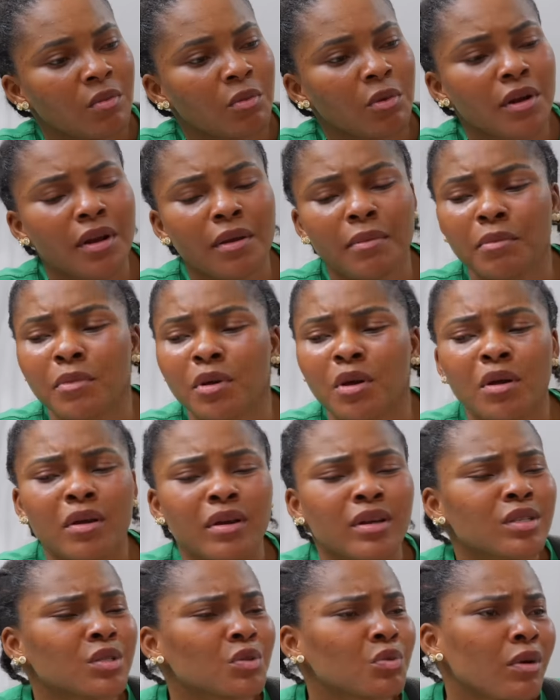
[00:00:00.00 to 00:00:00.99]
What is your
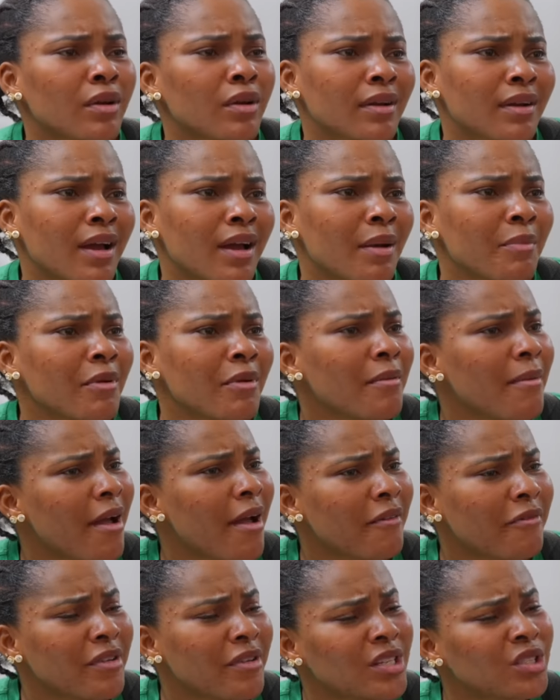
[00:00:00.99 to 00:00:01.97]
this one, Nabi?
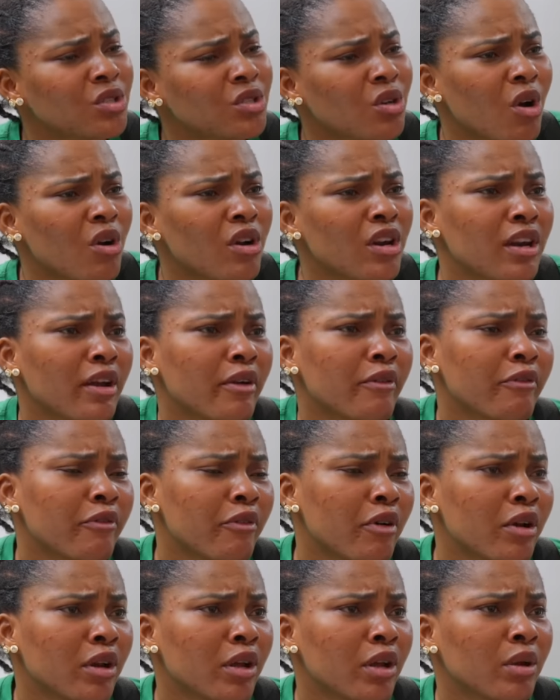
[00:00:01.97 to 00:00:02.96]
My face can't be
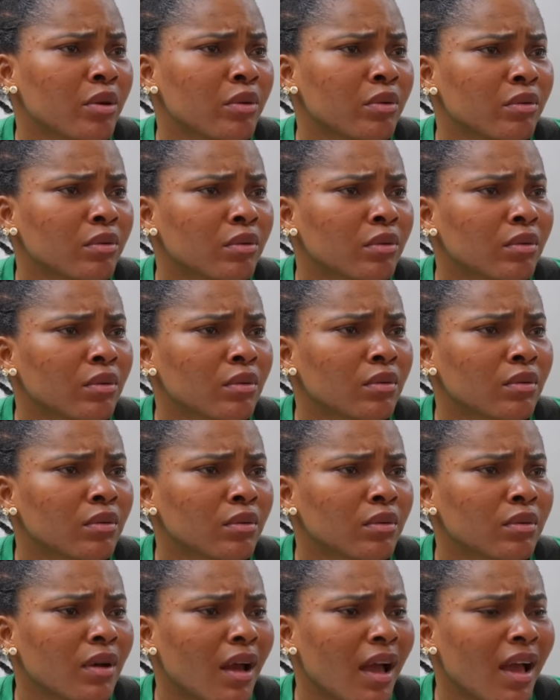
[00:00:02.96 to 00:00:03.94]
funny.
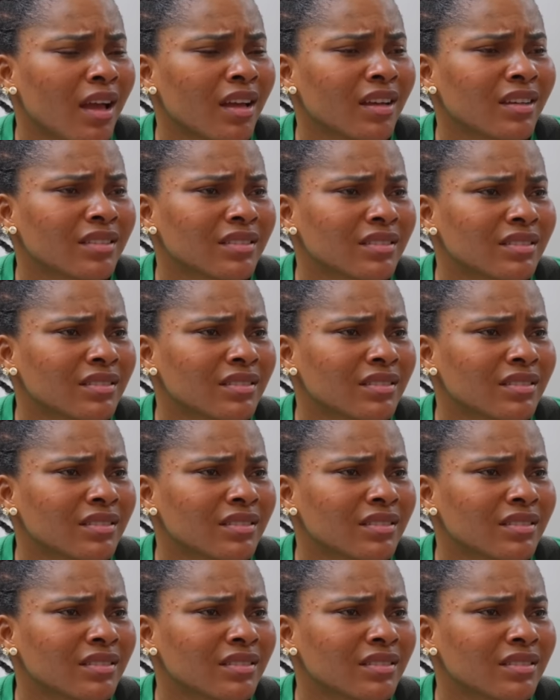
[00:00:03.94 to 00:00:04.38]
Eh?